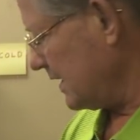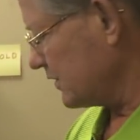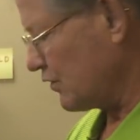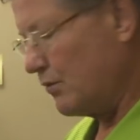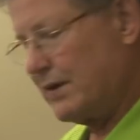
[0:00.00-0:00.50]

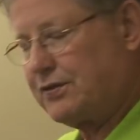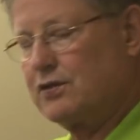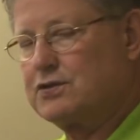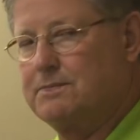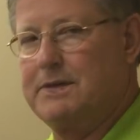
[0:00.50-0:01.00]
So with
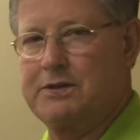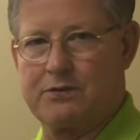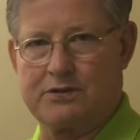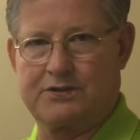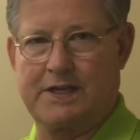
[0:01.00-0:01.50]
those
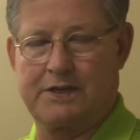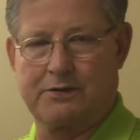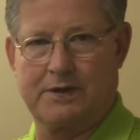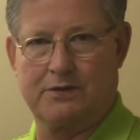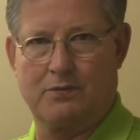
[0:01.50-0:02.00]
minerals that
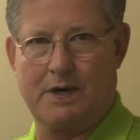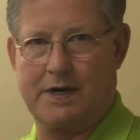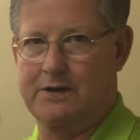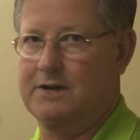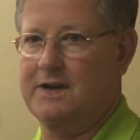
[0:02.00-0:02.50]
are in the
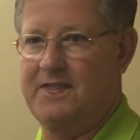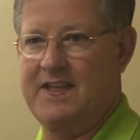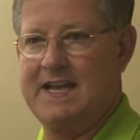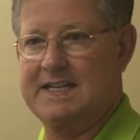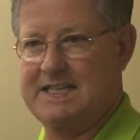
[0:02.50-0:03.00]
water,
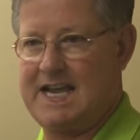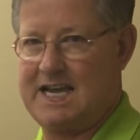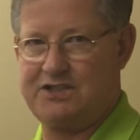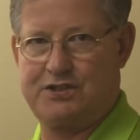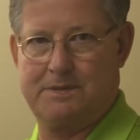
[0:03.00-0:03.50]
they
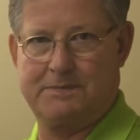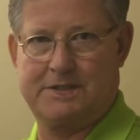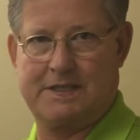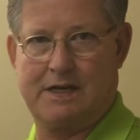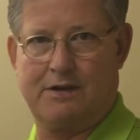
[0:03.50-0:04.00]
attach
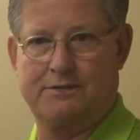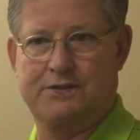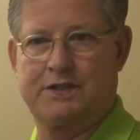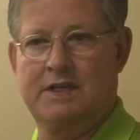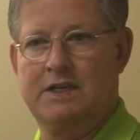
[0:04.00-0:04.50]

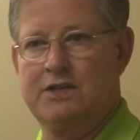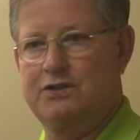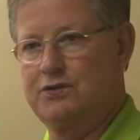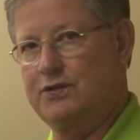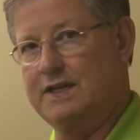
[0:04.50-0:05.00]
themselves
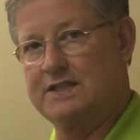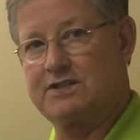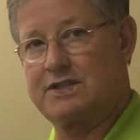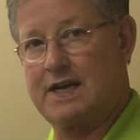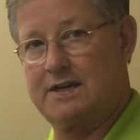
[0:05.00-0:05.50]
to the
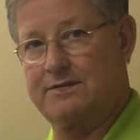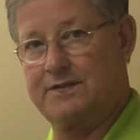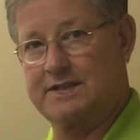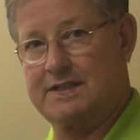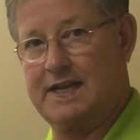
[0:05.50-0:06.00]
inside
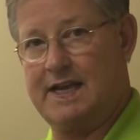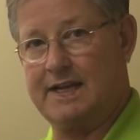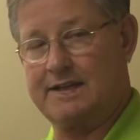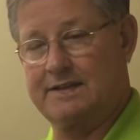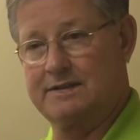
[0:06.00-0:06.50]
of the tank.
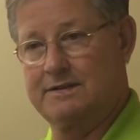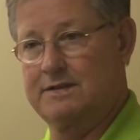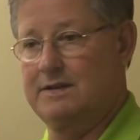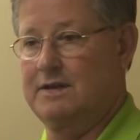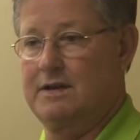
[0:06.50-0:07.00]

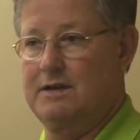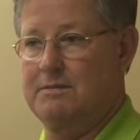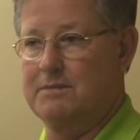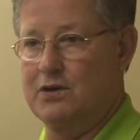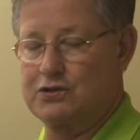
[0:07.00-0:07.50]

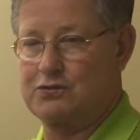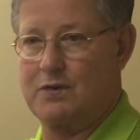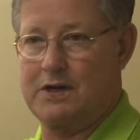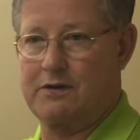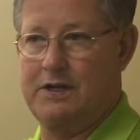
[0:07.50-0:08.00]
Most
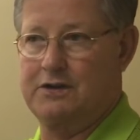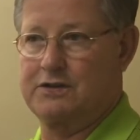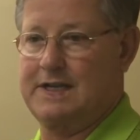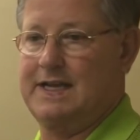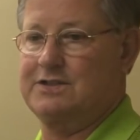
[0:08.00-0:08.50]
water heater
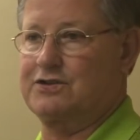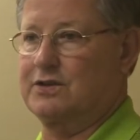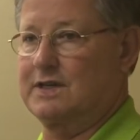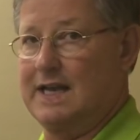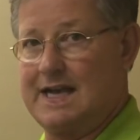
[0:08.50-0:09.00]
tanks are
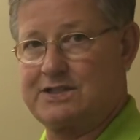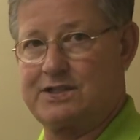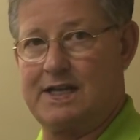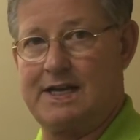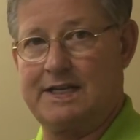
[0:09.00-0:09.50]
glass
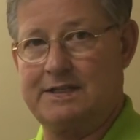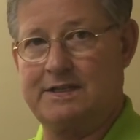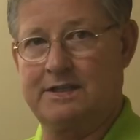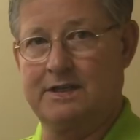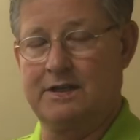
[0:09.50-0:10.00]
lined,
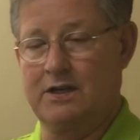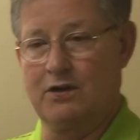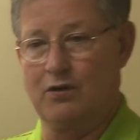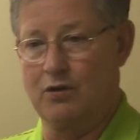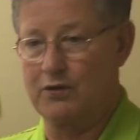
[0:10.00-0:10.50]

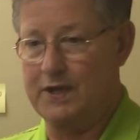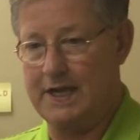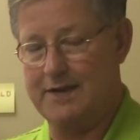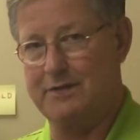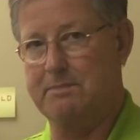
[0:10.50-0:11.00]
or they
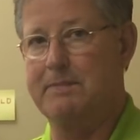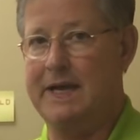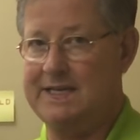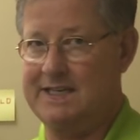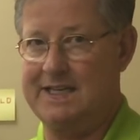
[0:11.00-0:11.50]
have a
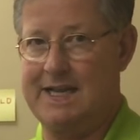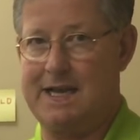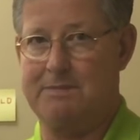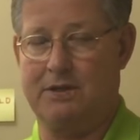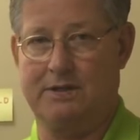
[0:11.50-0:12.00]
baked
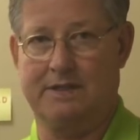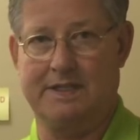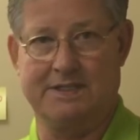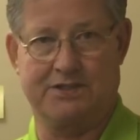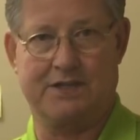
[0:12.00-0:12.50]
enamel
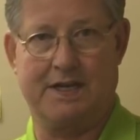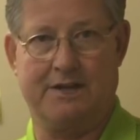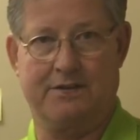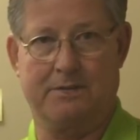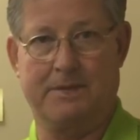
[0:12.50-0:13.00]

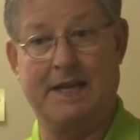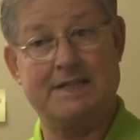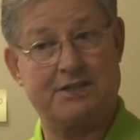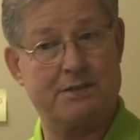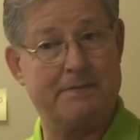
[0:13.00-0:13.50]
inside of them.
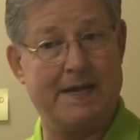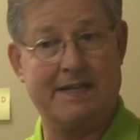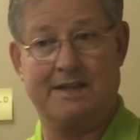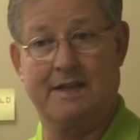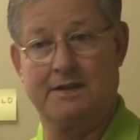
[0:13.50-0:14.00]
That's to make
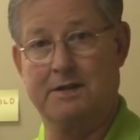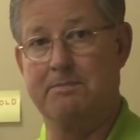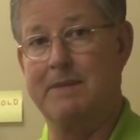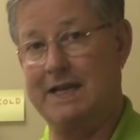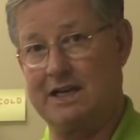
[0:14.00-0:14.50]
the
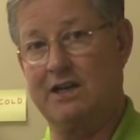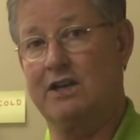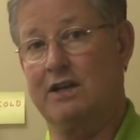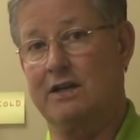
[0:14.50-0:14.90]
metal